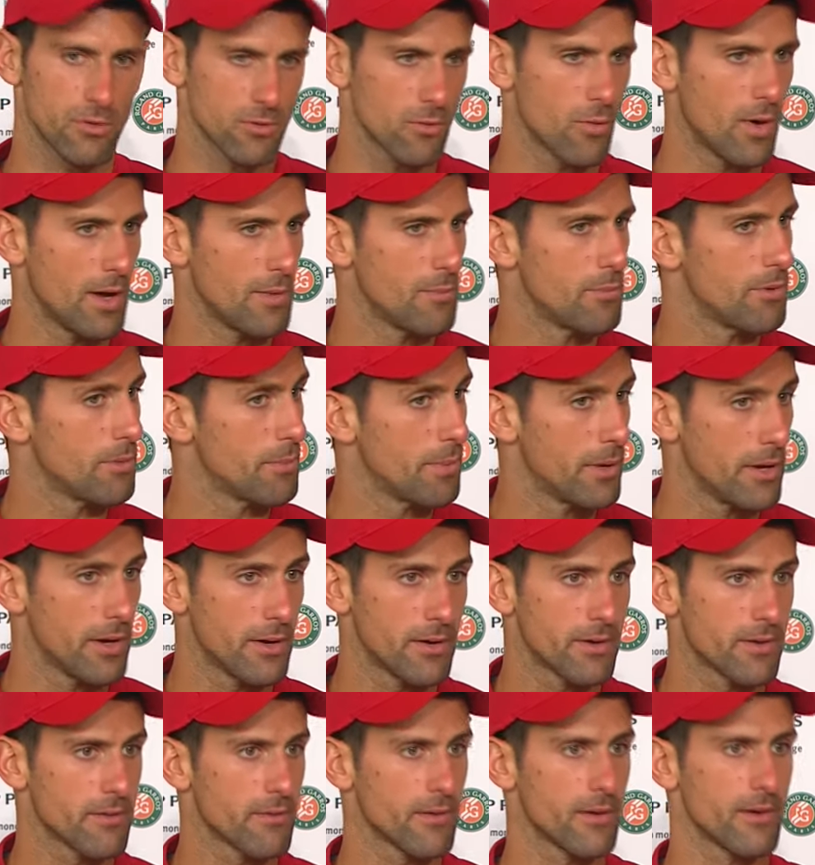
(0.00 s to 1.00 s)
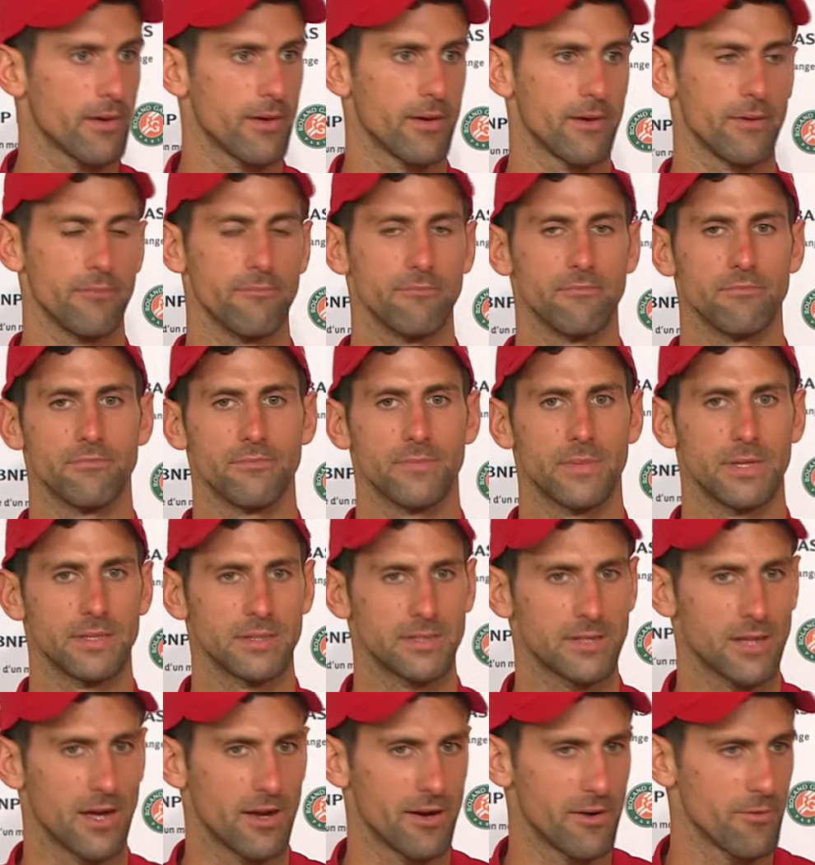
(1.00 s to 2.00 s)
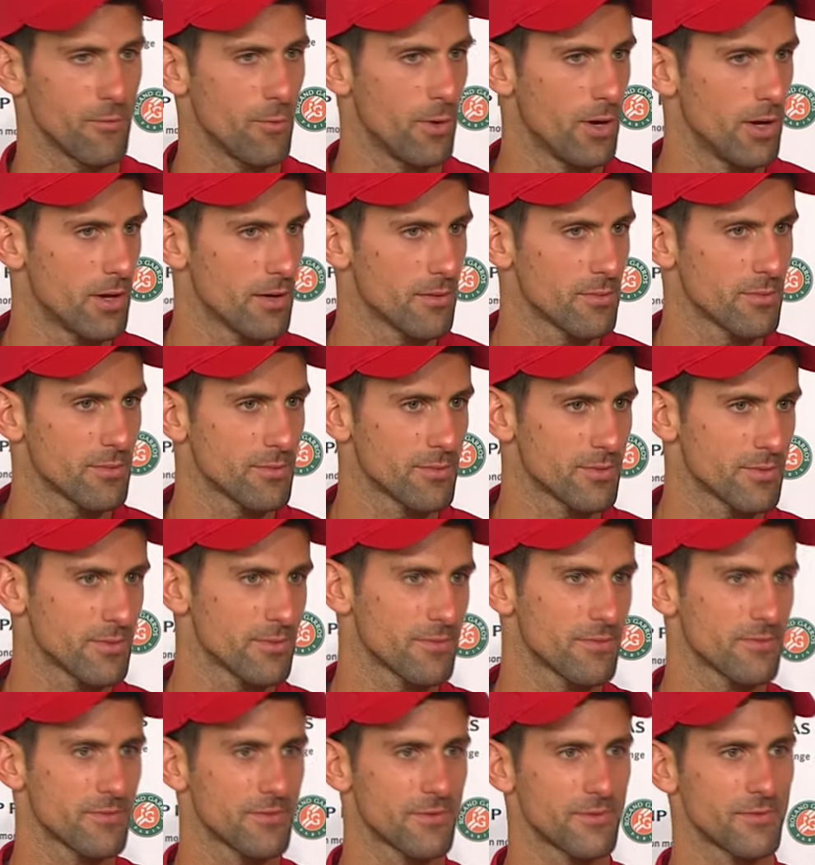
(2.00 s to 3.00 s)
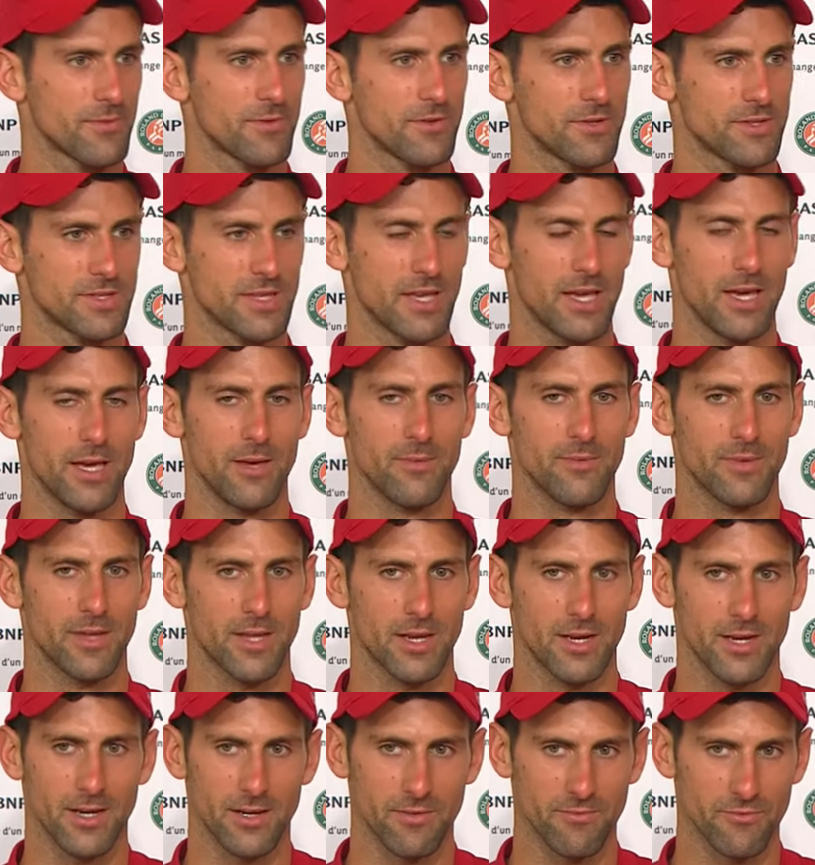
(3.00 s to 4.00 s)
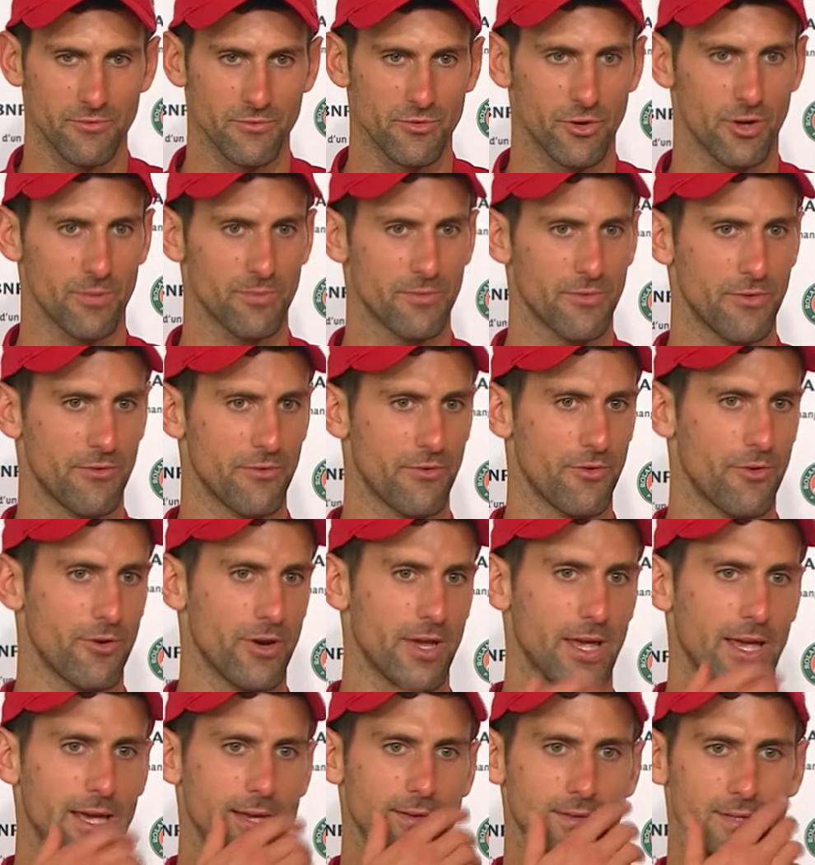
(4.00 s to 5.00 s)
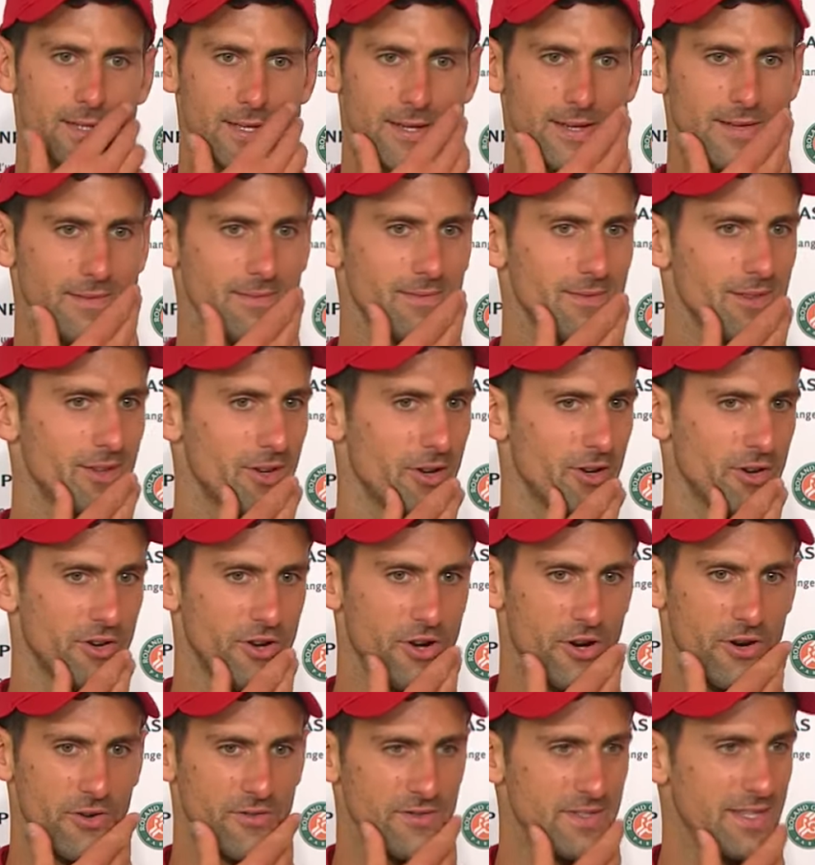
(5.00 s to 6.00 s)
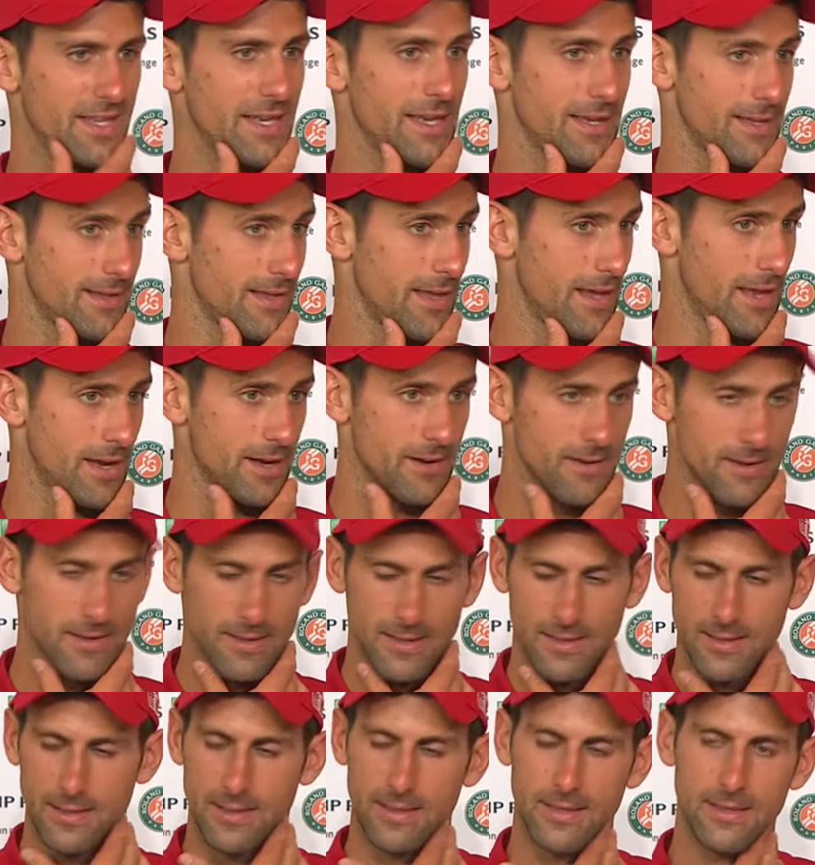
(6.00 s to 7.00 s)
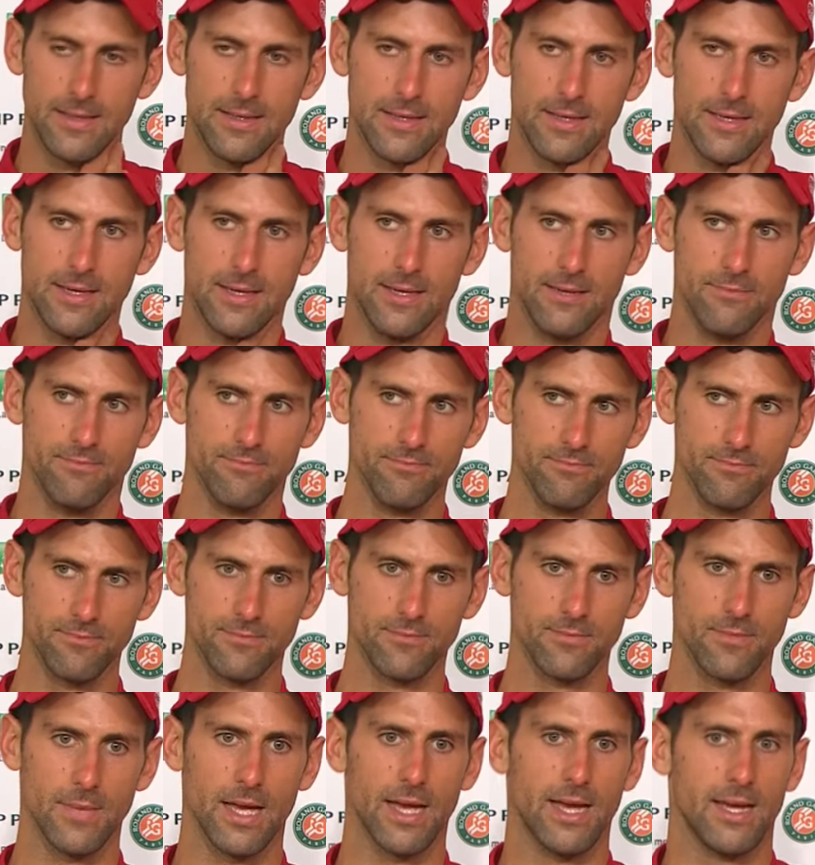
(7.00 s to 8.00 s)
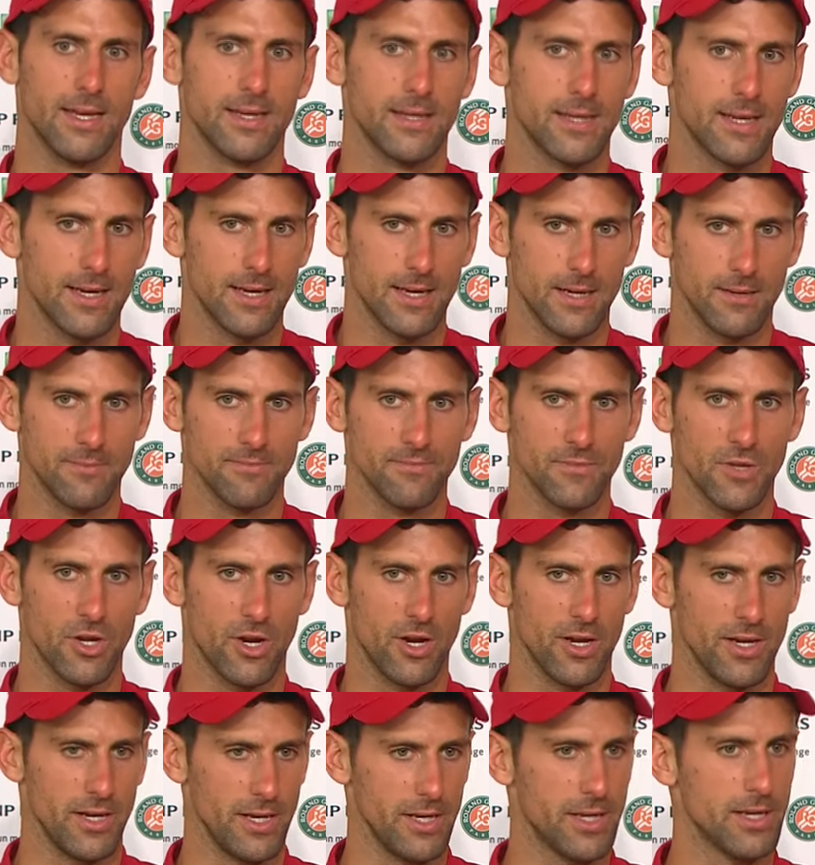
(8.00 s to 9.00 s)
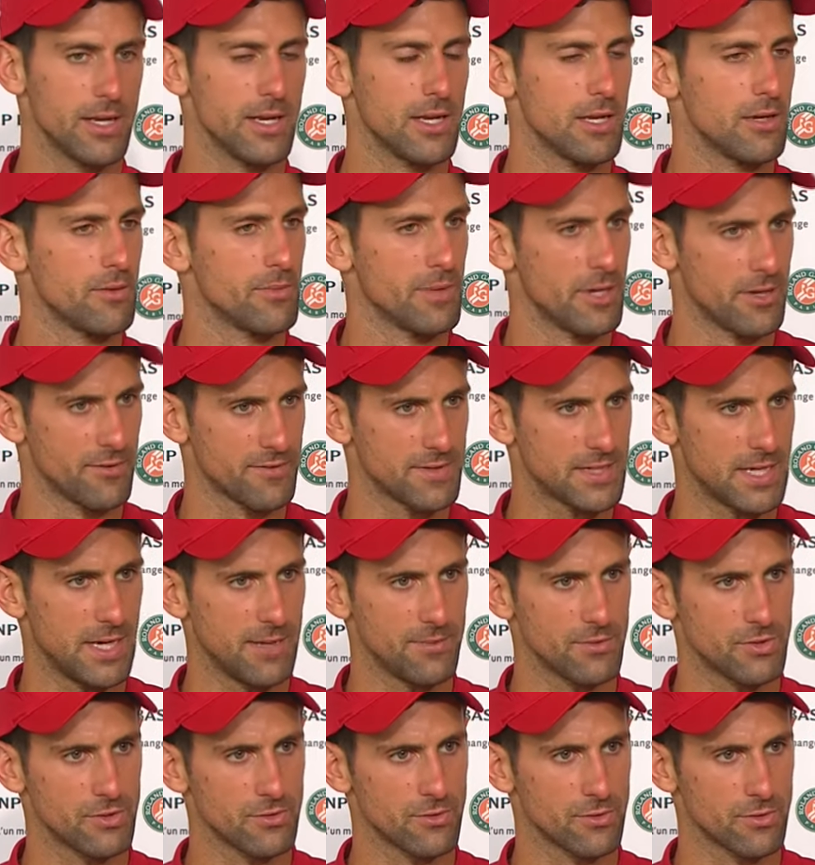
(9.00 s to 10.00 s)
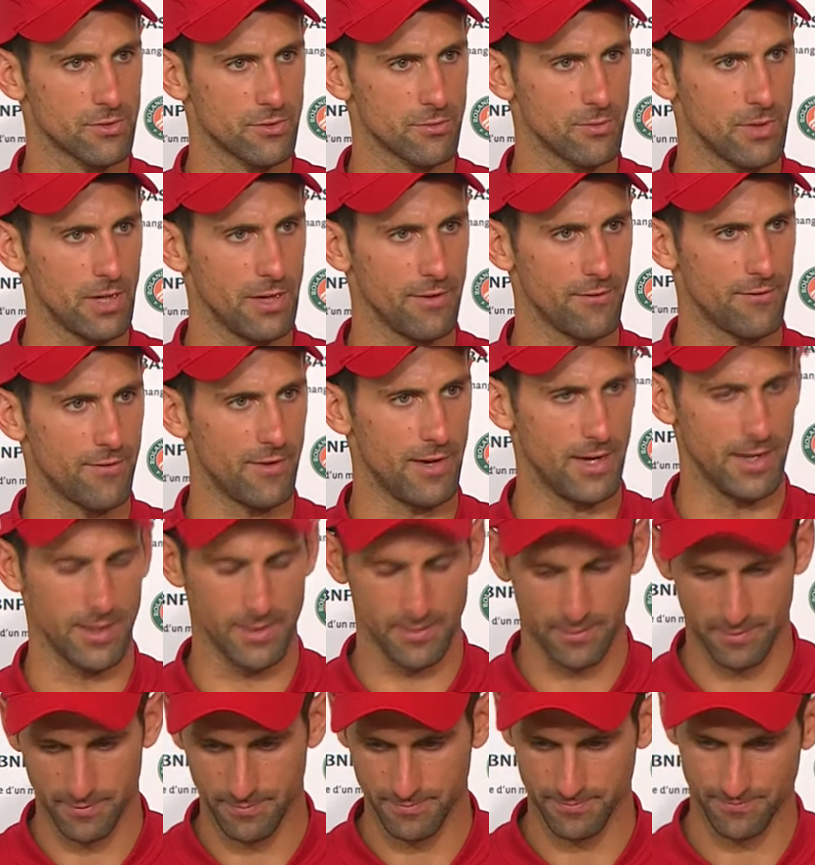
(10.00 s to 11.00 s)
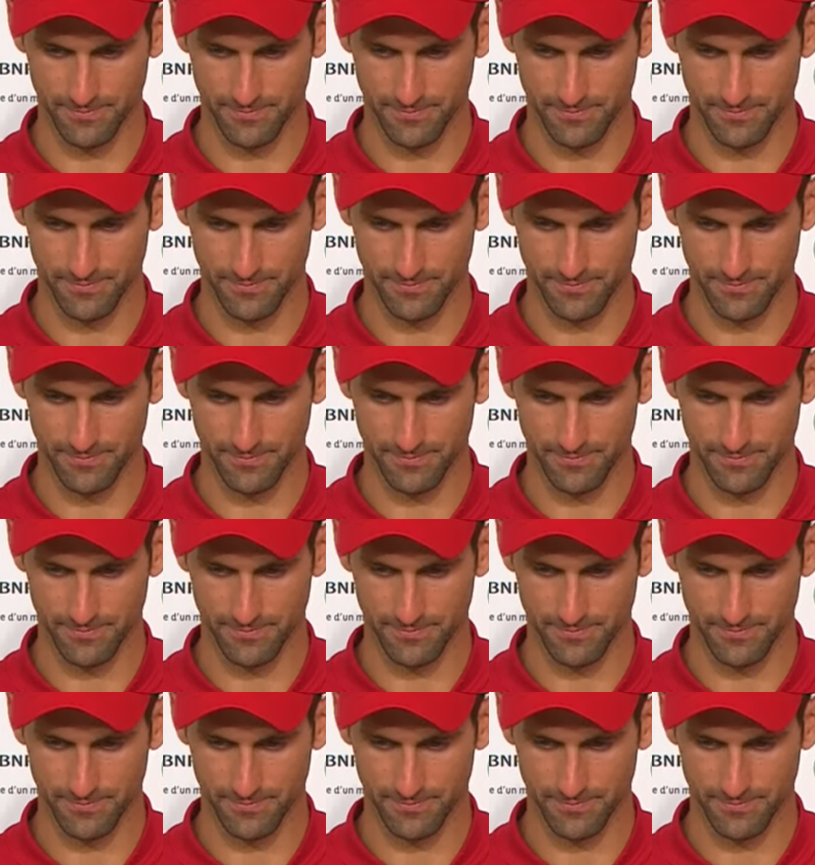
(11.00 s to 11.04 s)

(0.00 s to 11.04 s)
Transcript: quite prepared. I started well first game, then I dropped the 4 games, and nerves kicked in. And I needed a little bit of time to really find